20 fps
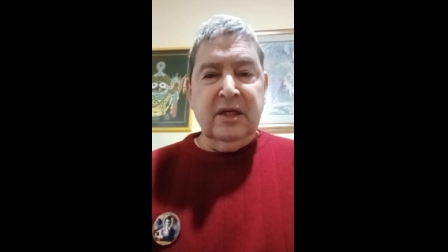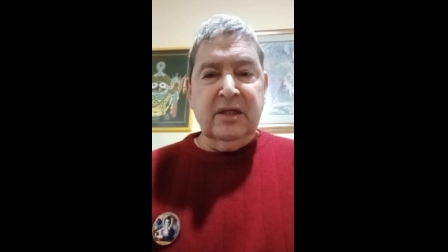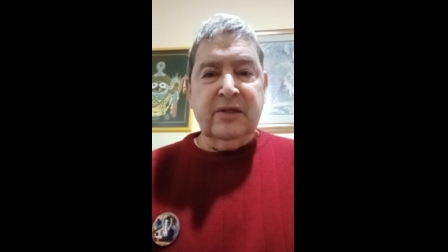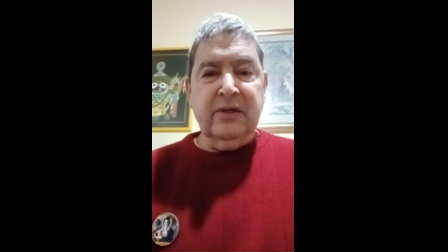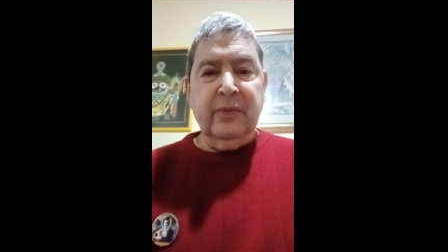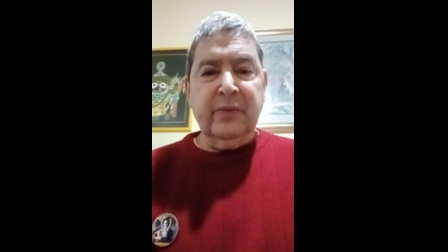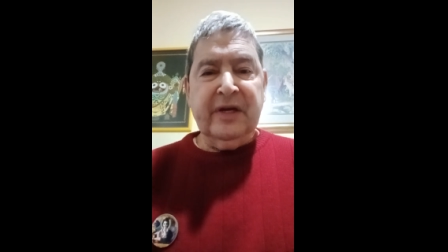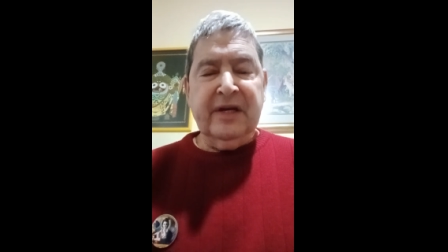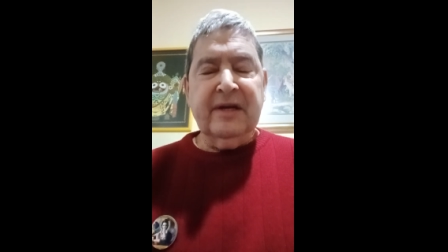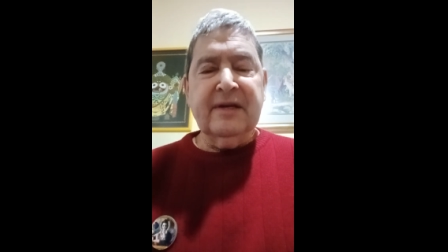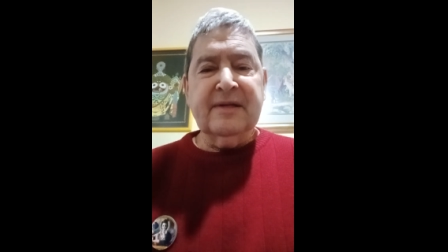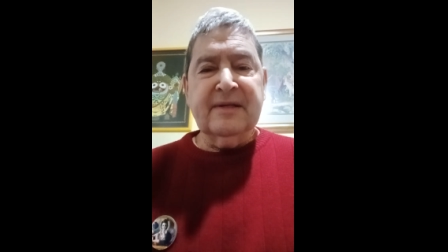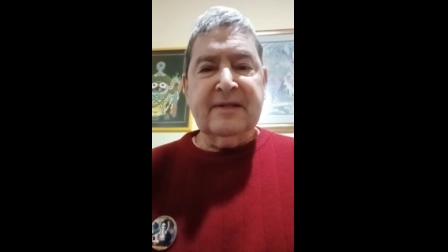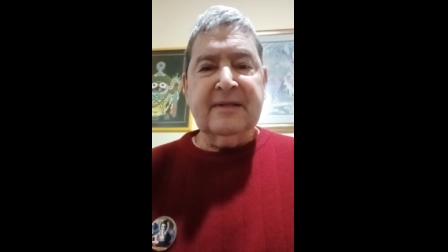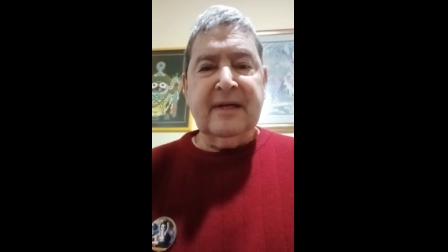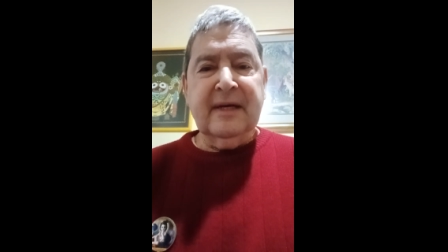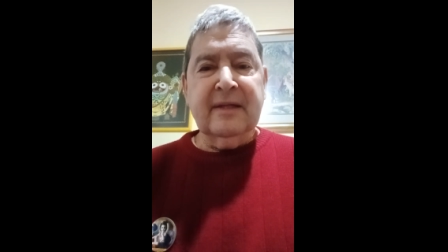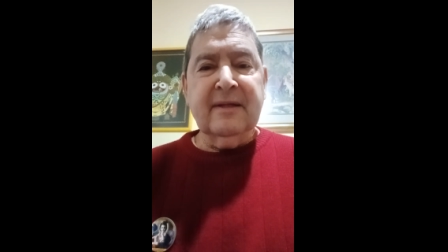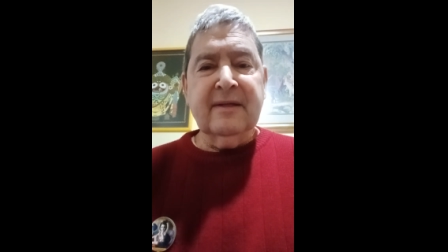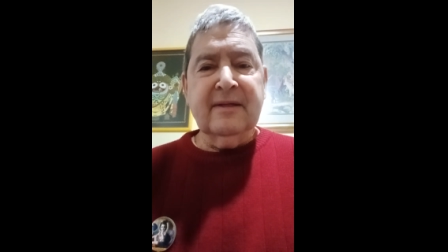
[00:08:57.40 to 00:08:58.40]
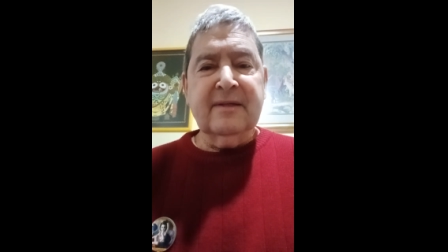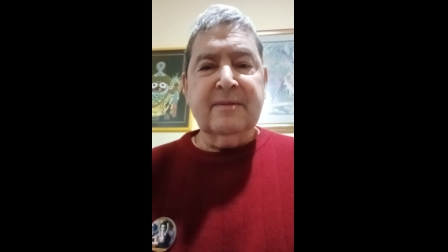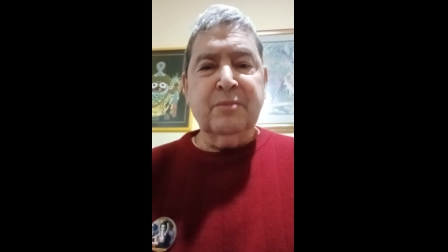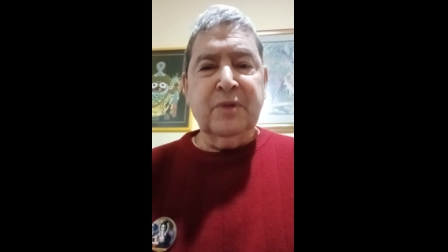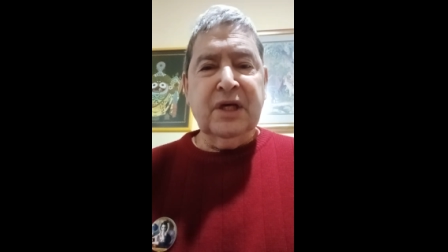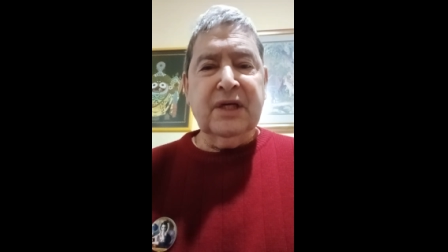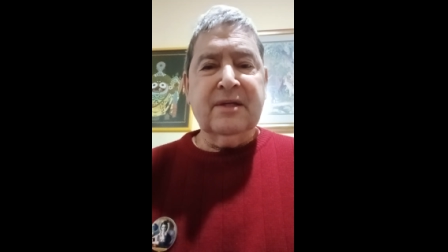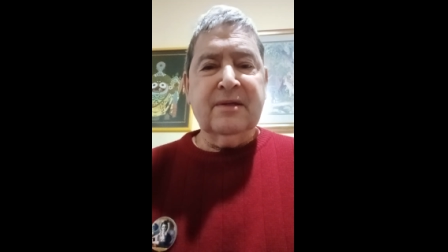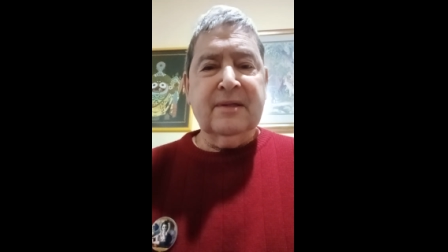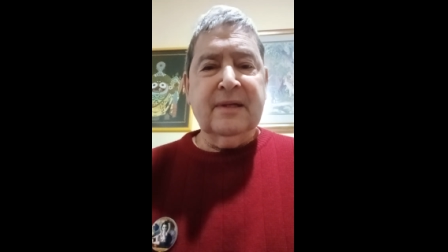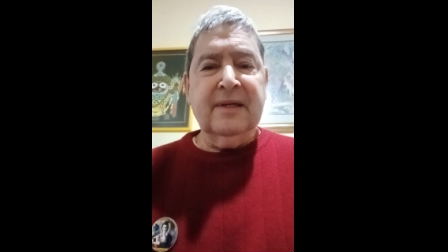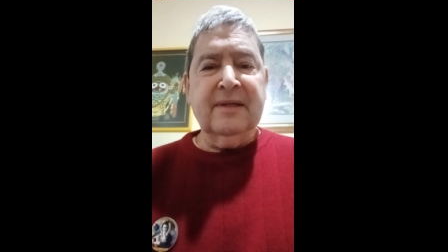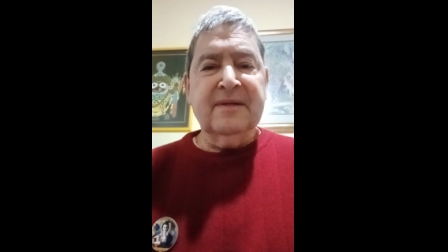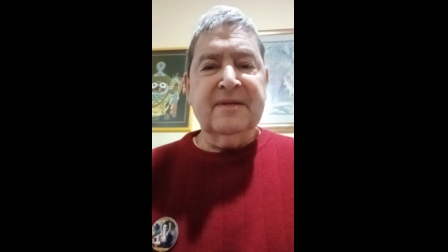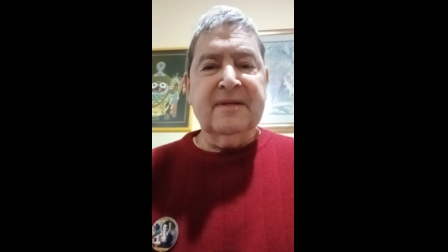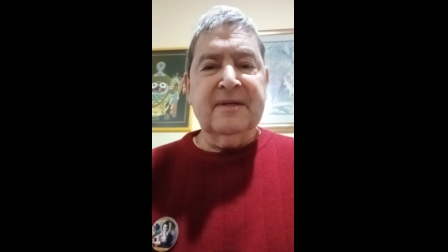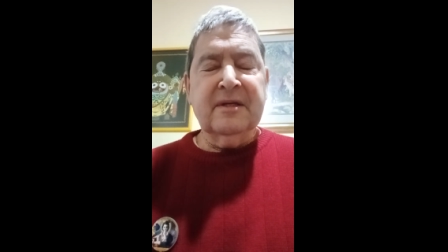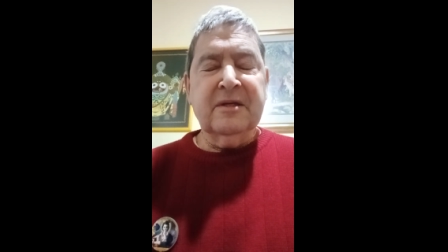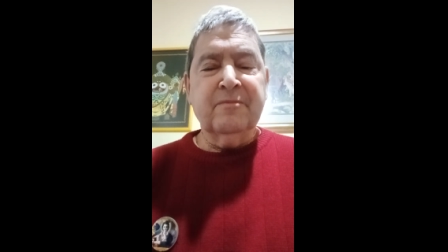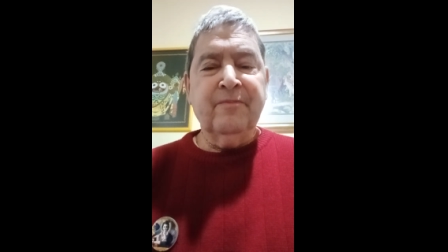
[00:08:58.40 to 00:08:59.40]
So I can understand this makes
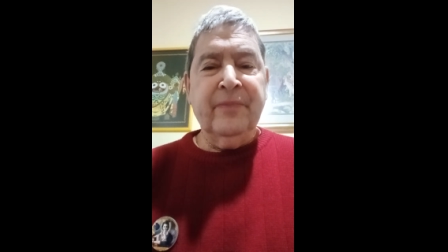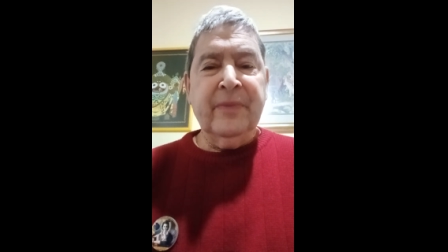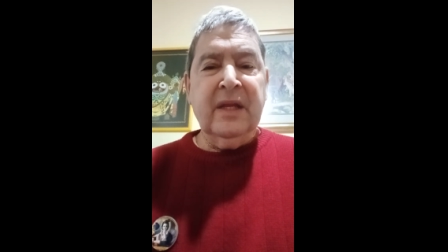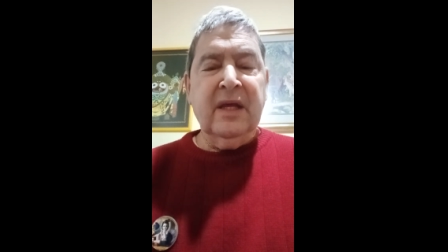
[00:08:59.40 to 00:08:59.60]
sense.